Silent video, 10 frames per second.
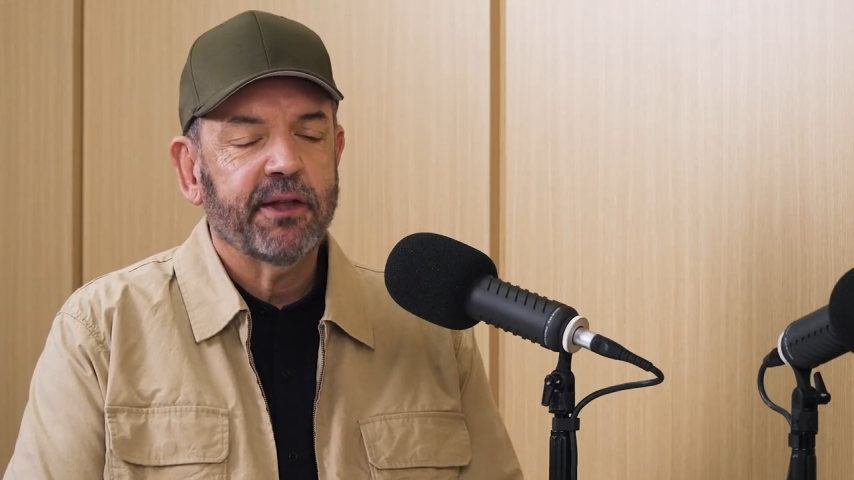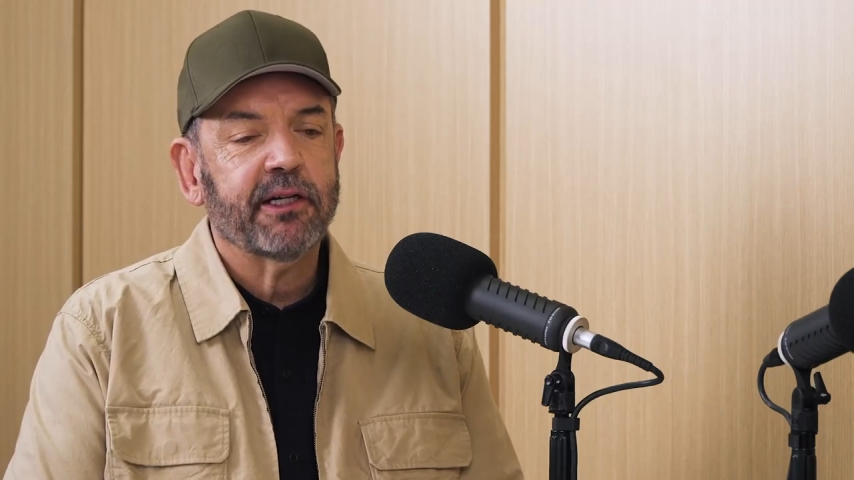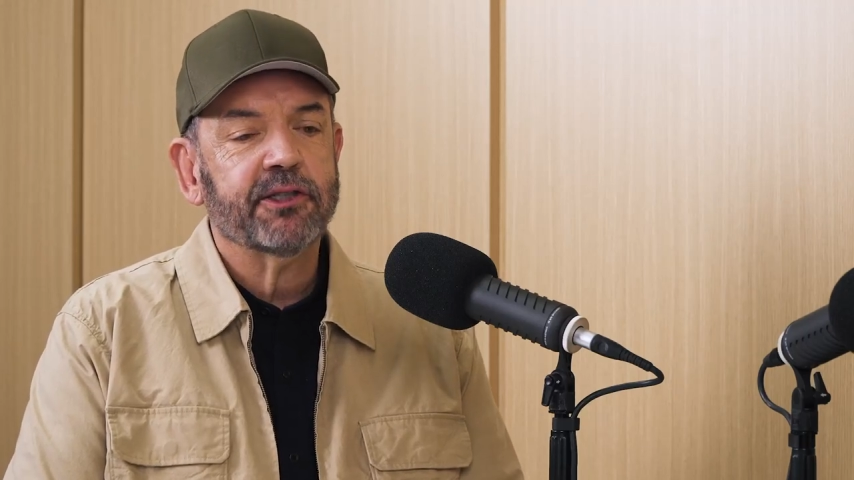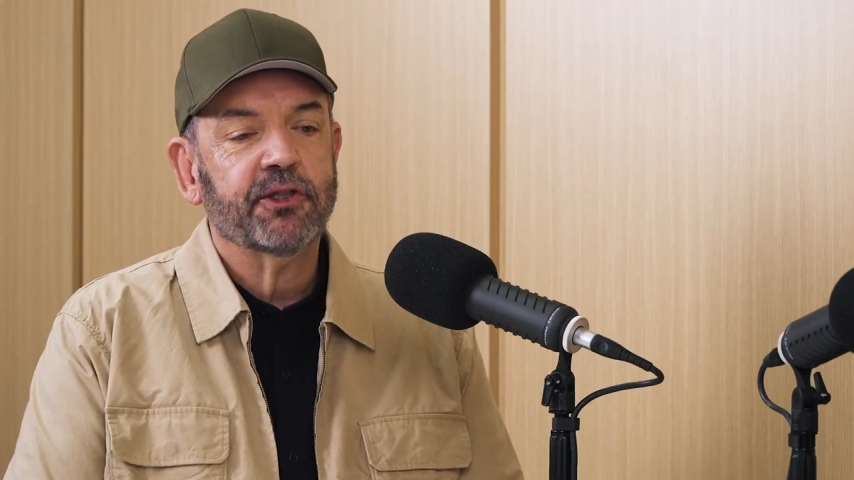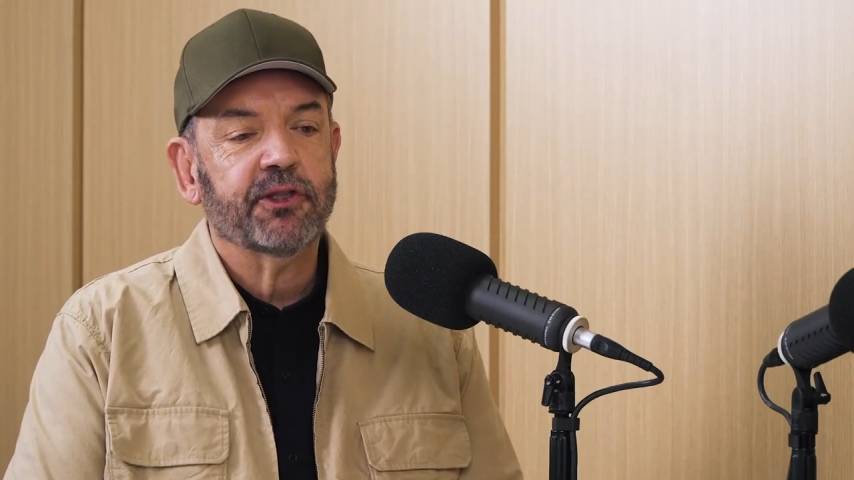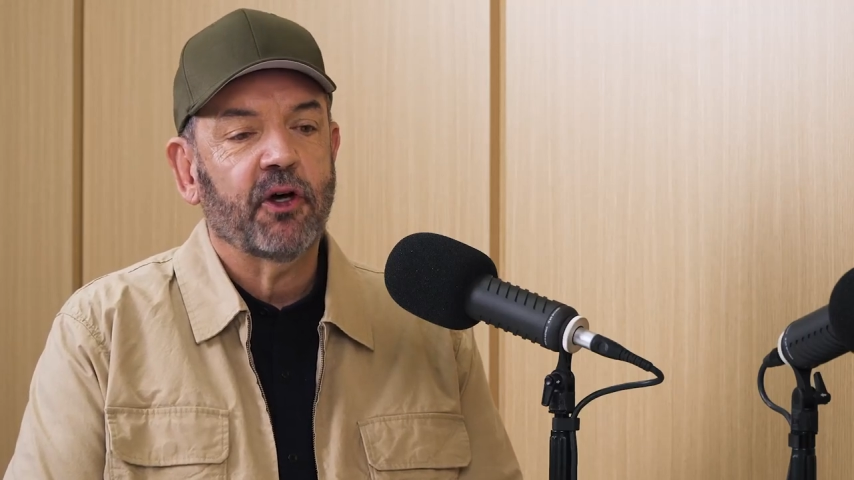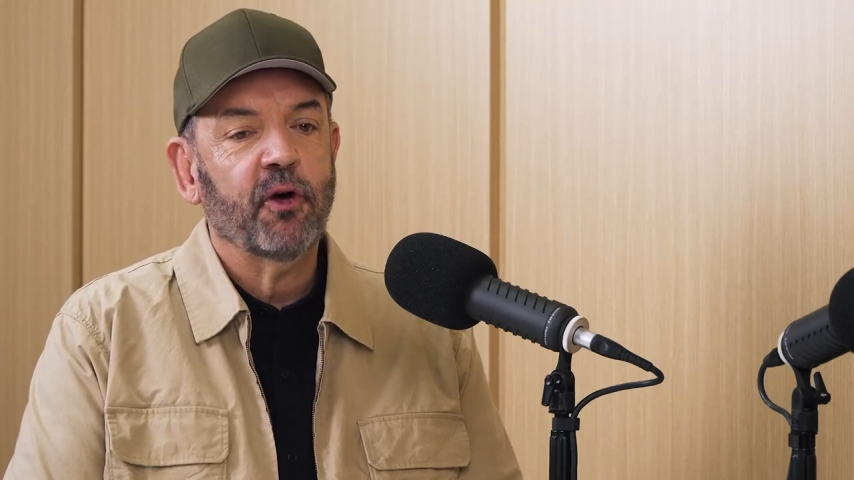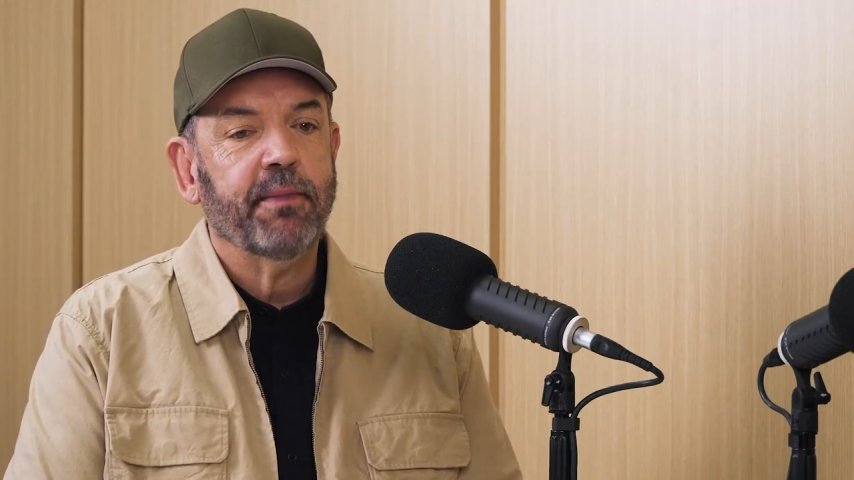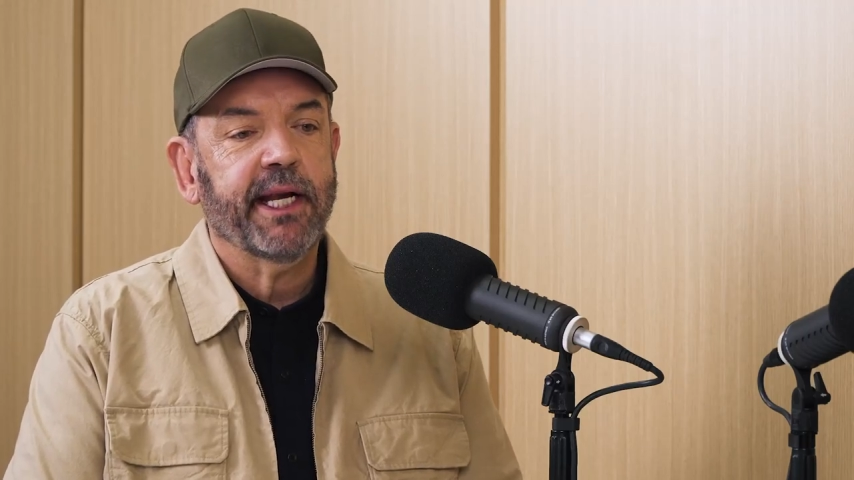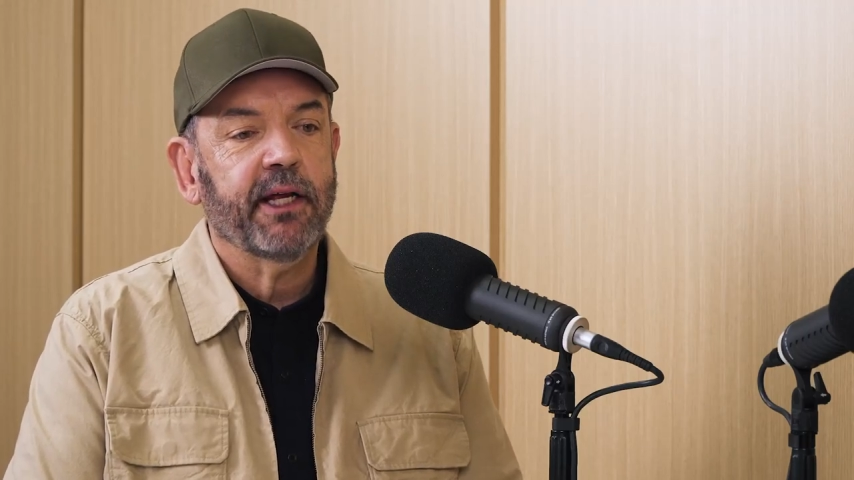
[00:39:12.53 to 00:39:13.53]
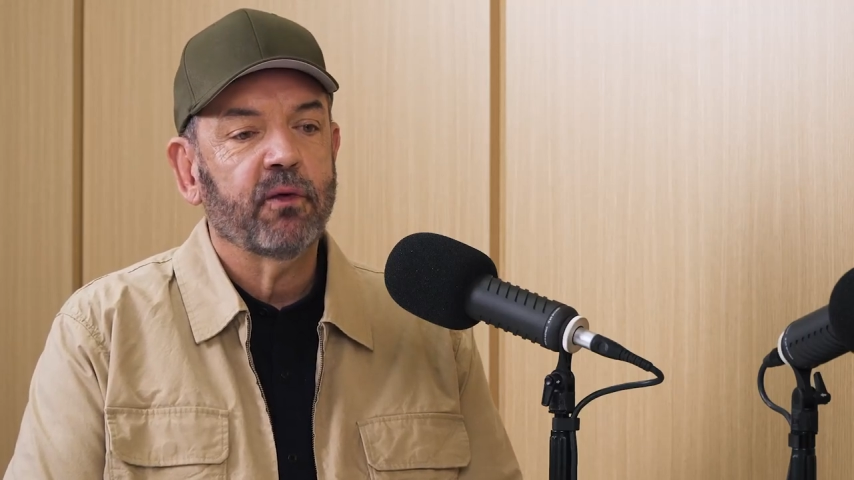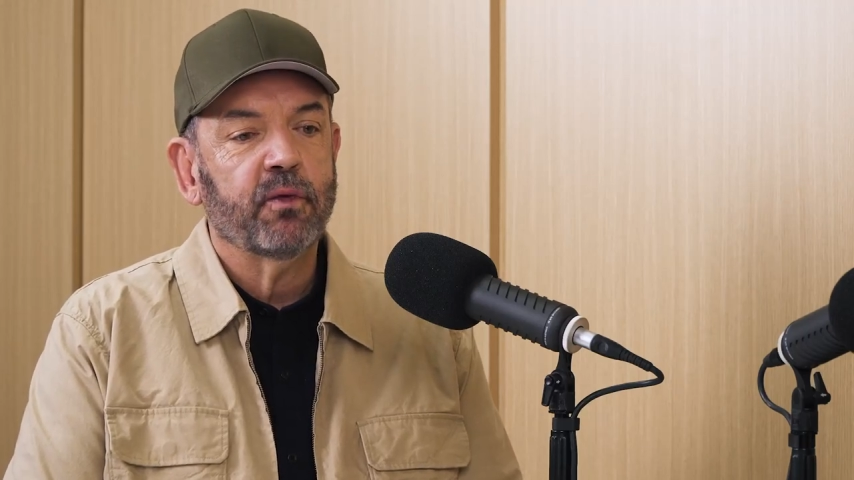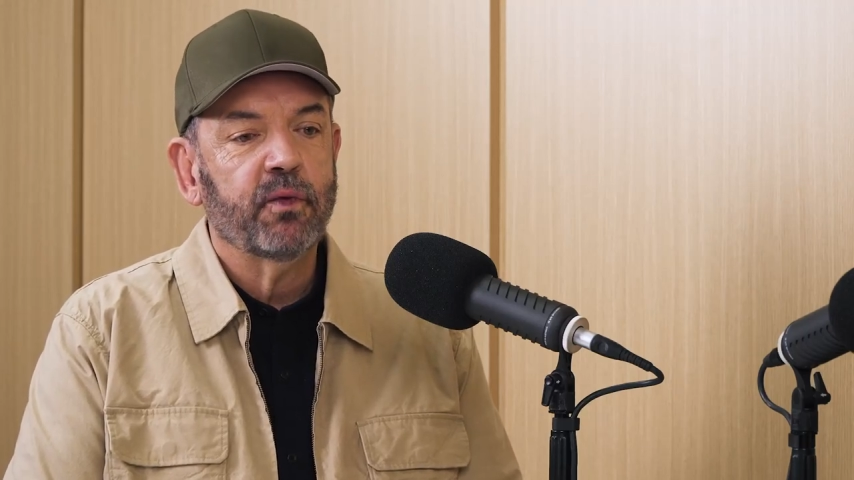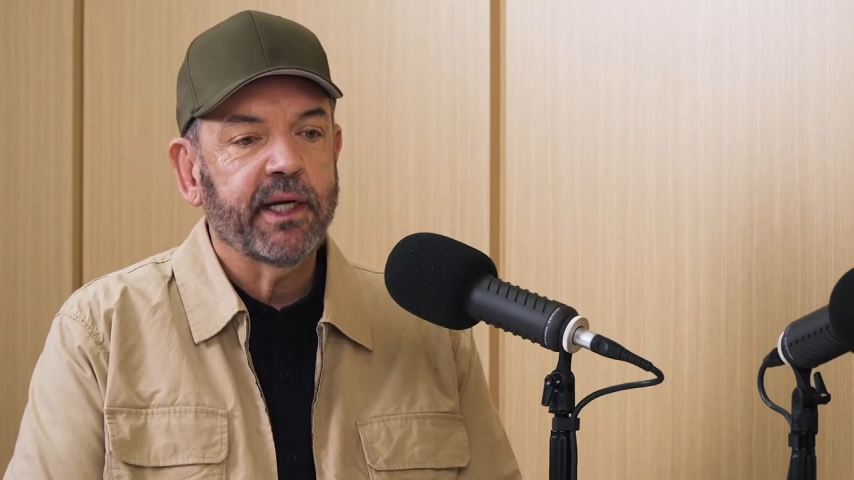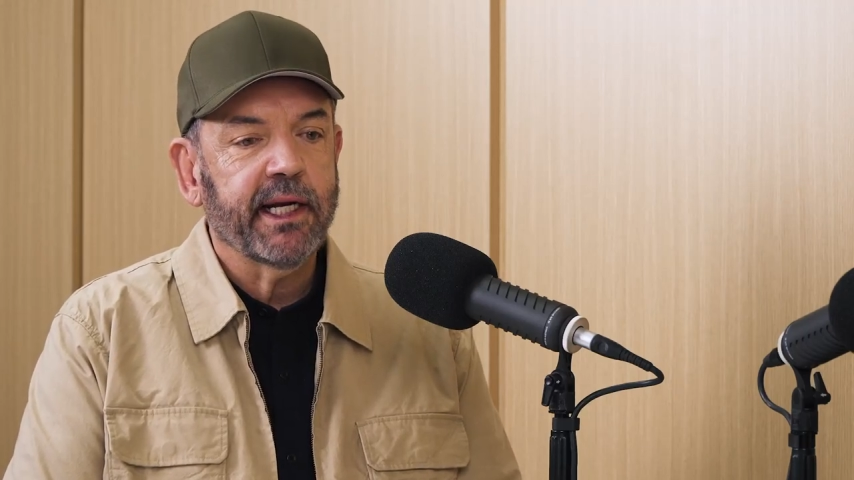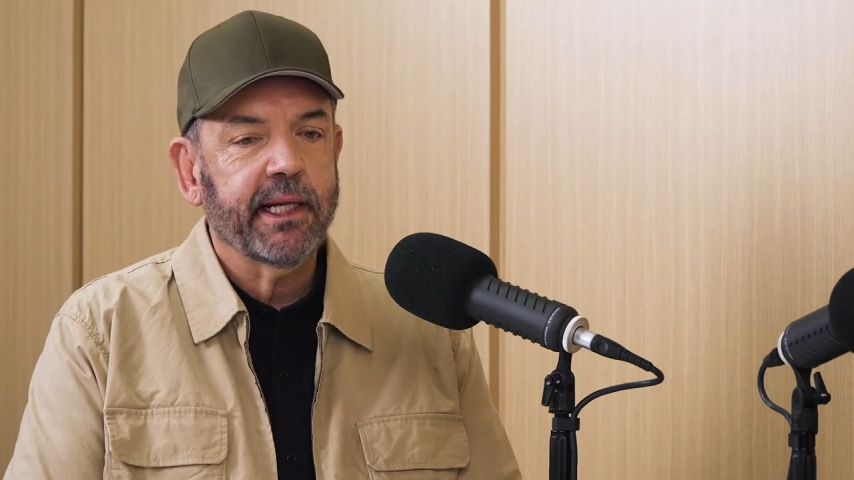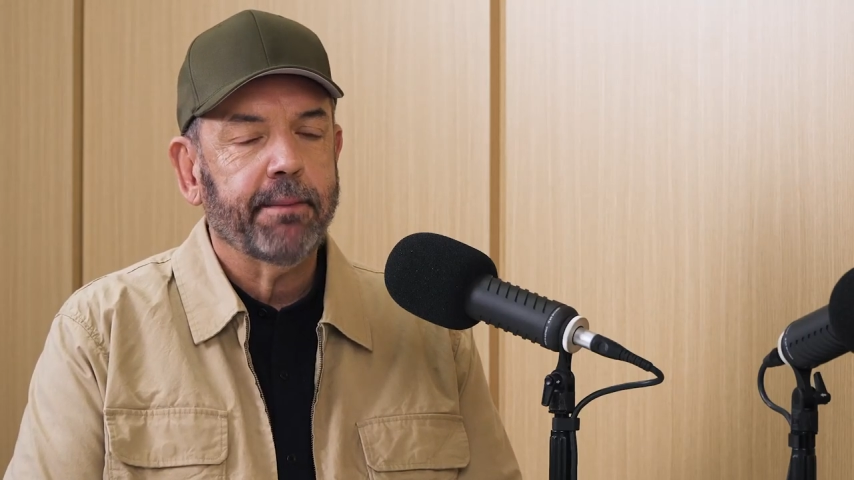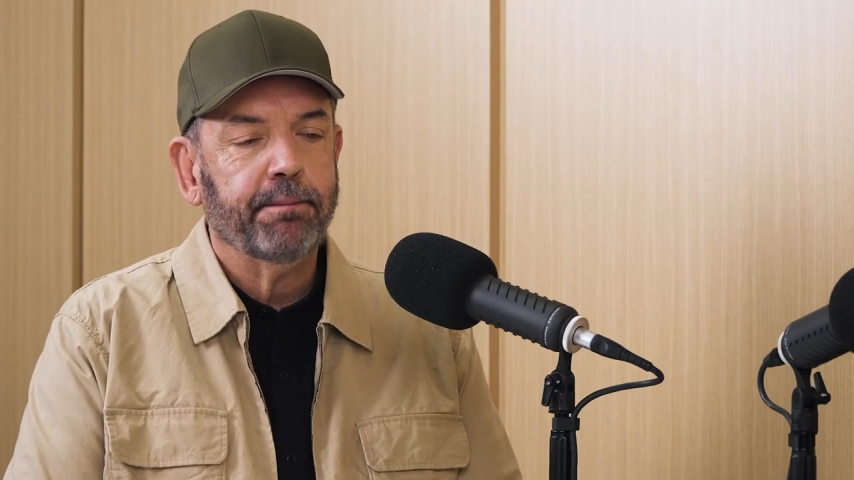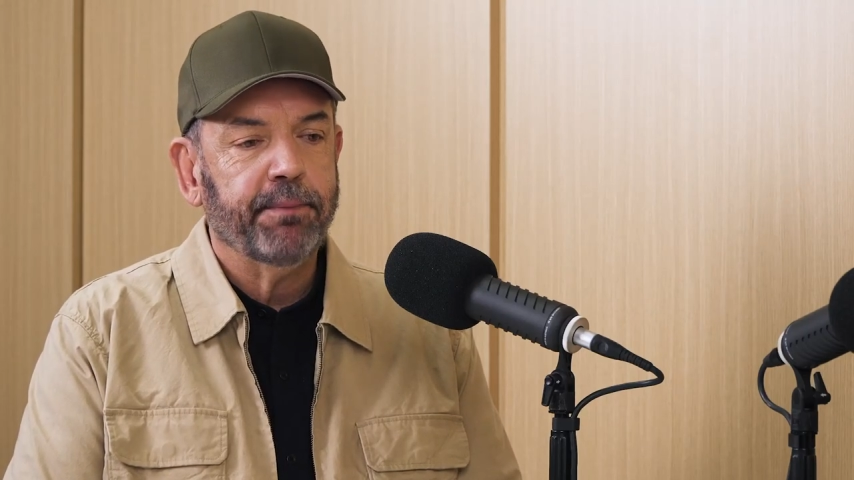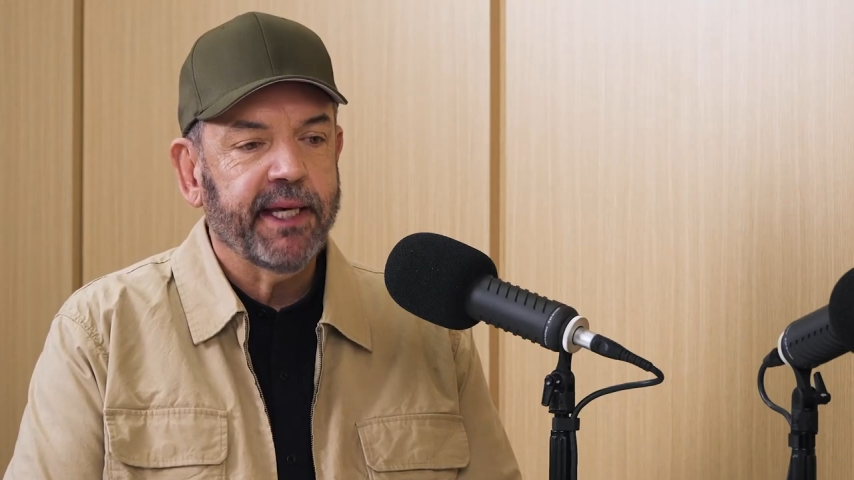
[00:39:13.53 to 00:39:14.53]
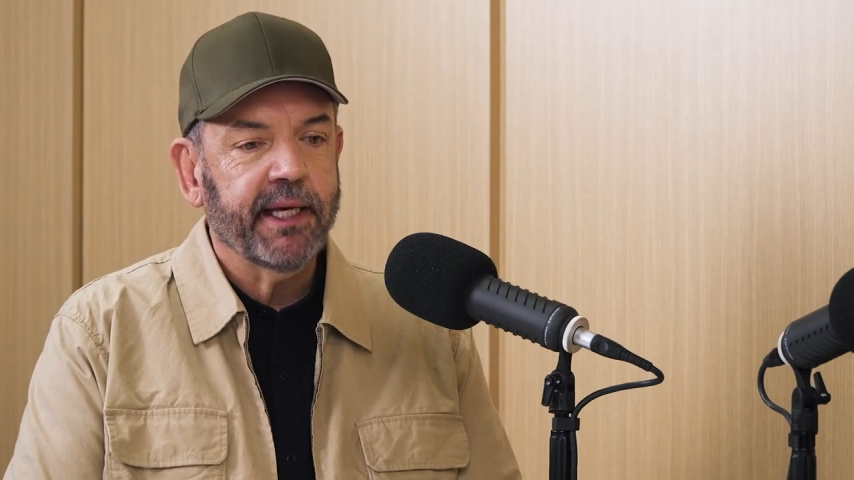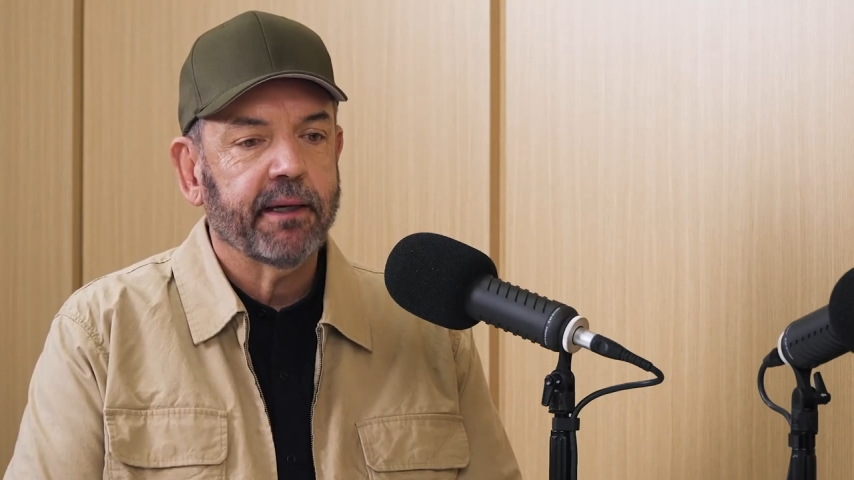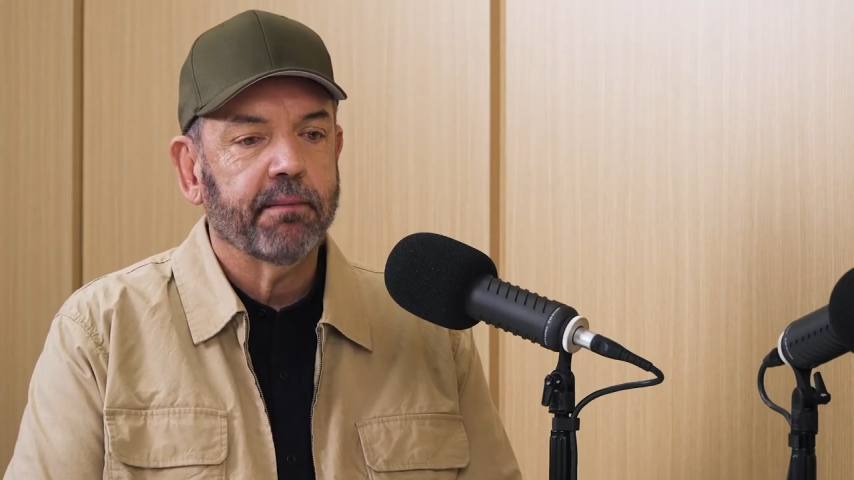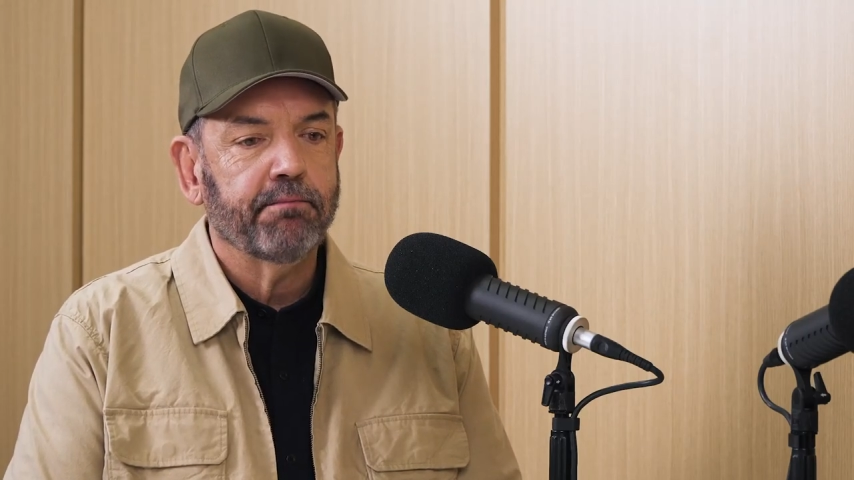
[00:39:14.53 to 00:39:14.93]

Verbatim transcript: there are so many really big,